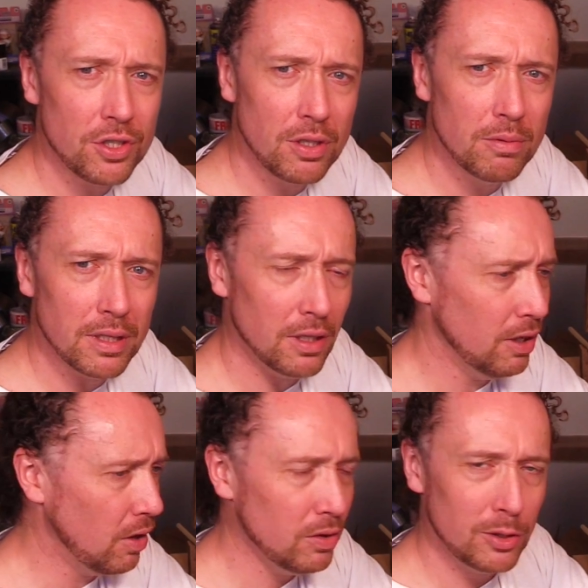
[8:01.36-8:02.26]
shoot with a
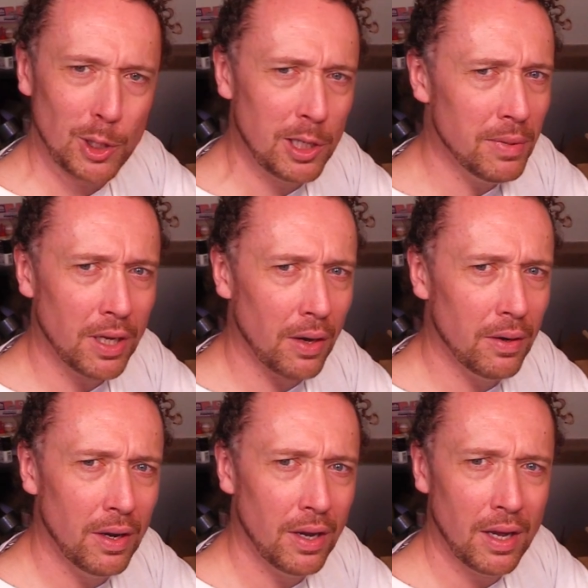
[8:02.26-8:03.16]
long time ago,
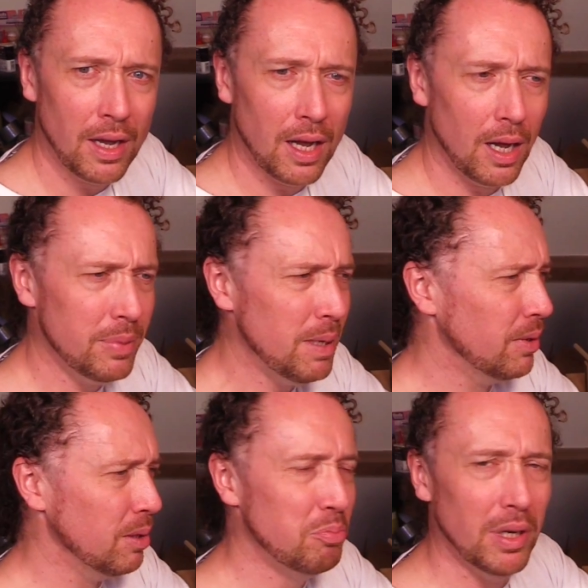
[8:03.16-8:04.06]
people
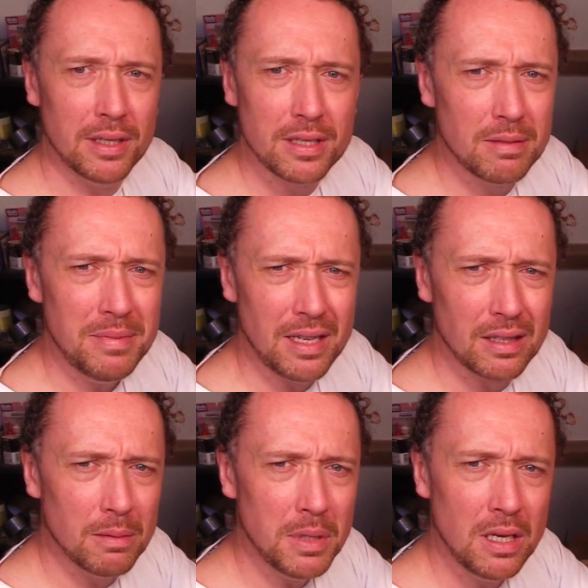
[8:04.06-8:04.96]
like Bert Smith,
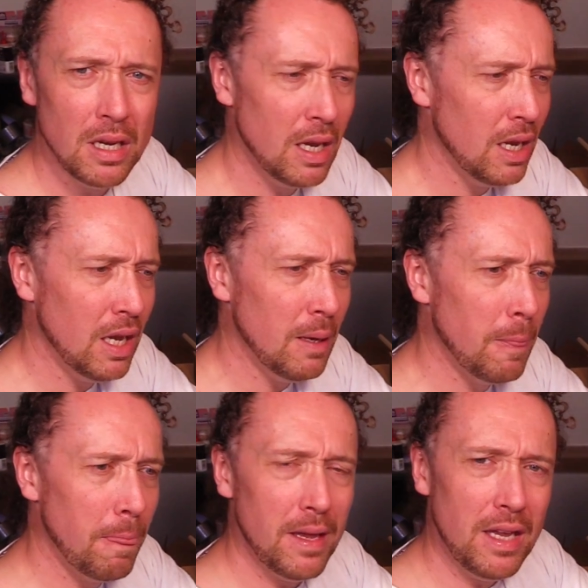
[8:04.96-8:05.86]
I mean,
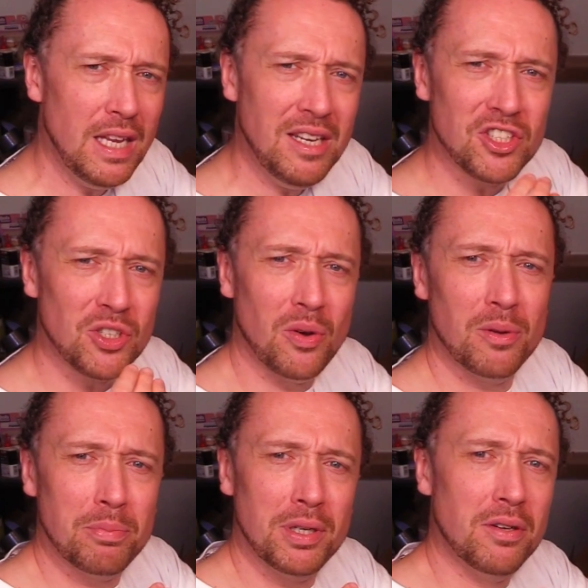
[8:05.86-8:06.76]
he shot
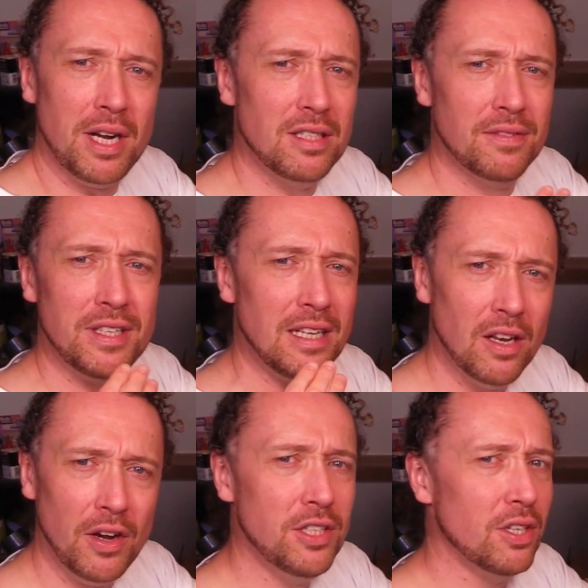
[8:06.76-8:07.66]
progressively
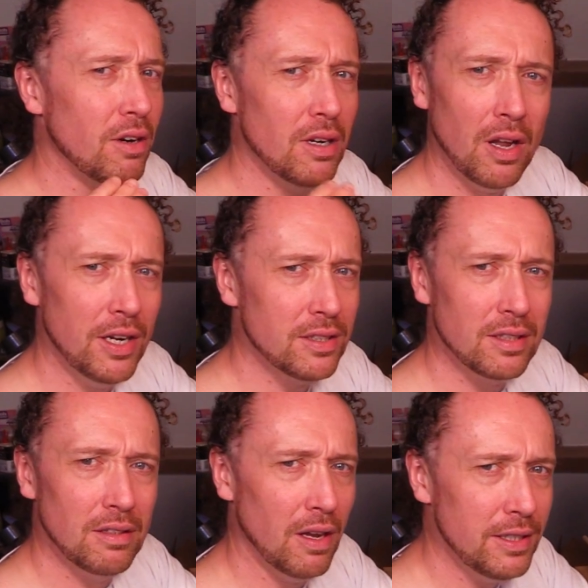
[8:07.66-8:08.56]
lighter and lighter
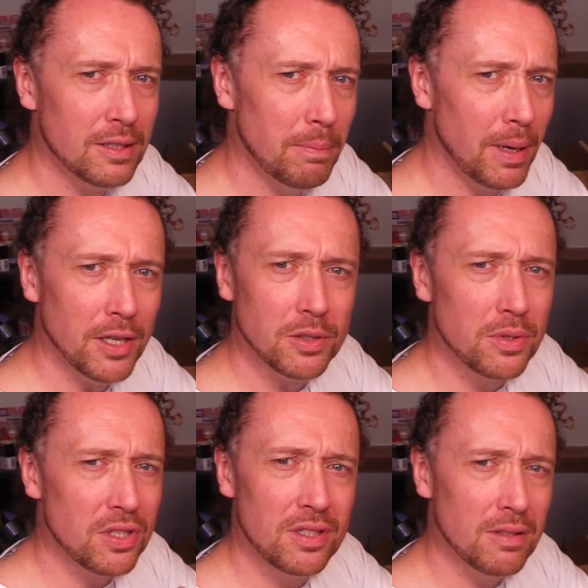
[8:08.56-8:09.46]
and lighter bows, but
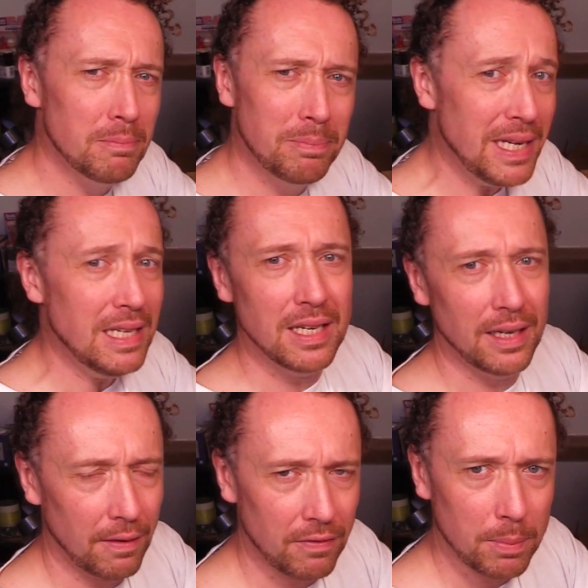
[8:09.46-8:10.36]
was still
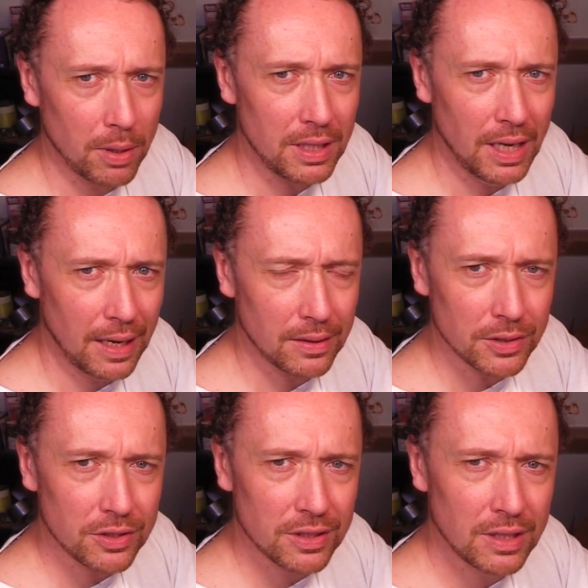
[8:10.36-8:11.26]
beating everybody
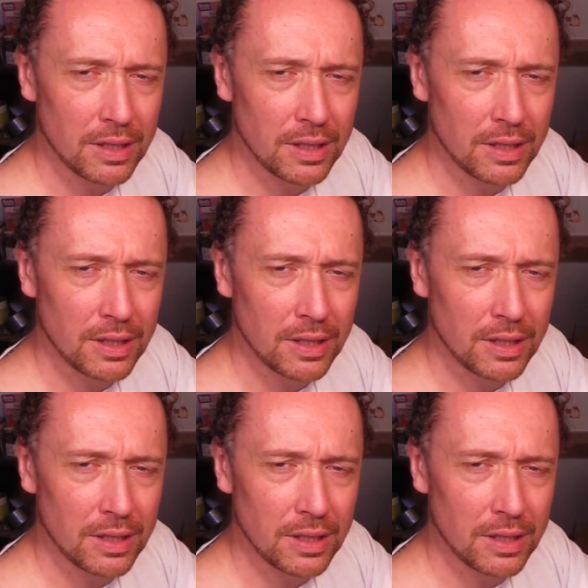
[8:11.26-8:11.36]
else.